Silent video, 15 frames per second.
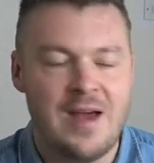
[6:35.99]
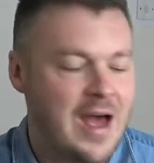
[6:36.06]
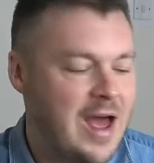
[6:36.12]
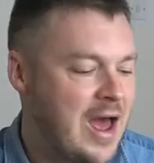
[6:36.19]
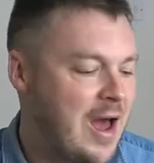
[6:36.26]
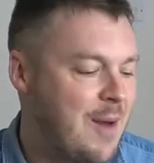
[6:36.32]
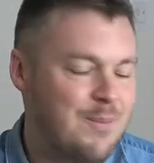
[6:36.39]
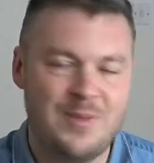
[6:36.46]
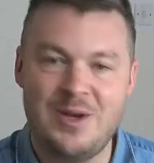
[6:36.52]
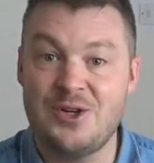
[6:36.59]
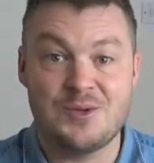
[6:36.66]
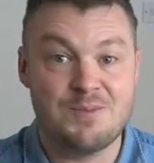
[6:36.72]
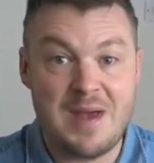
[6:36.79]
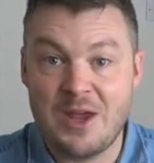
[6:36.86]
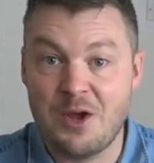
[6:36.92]
Um, you
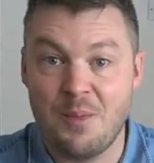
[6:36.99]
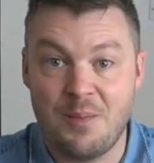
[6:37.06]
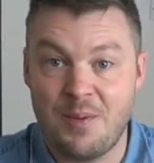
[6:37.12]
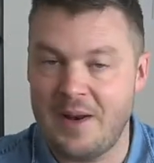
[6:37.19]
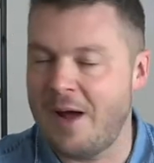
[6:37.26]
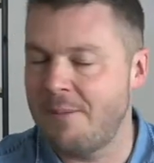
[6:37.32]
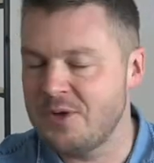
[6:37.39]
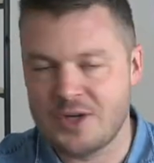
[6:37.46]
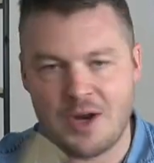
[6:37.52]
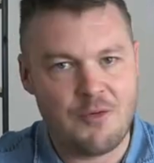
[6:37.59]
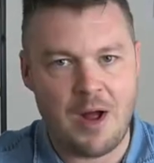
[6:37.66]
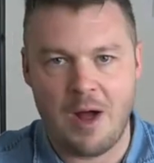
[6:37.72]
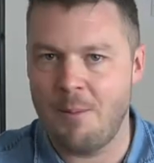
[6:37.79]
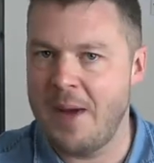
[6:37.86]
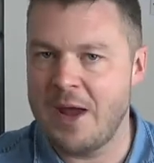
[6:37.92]
just make up, I'm just
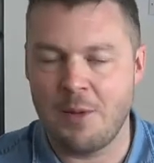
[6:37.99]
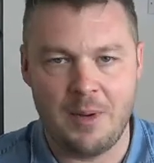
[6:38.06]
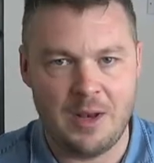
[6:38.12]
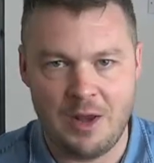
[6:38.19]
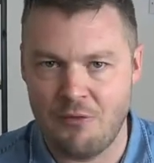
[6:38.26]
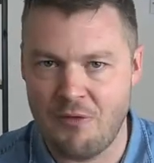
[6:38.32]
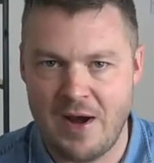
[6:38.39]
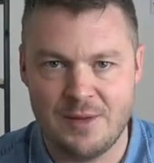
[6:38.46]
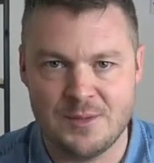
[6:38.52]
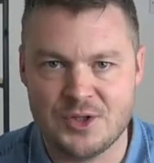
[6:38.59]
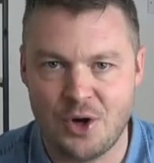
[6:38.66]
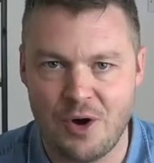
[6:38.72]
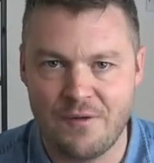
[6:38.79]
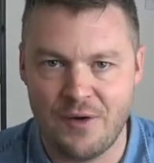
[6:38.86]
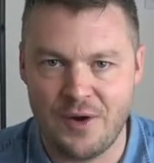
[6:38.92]
going to, I'll make up a little random
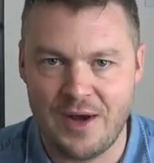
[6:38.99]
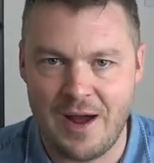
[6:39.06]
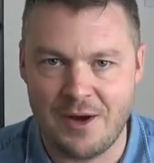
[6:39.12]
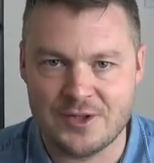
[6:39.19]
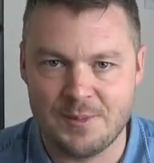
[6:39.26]
story for you now.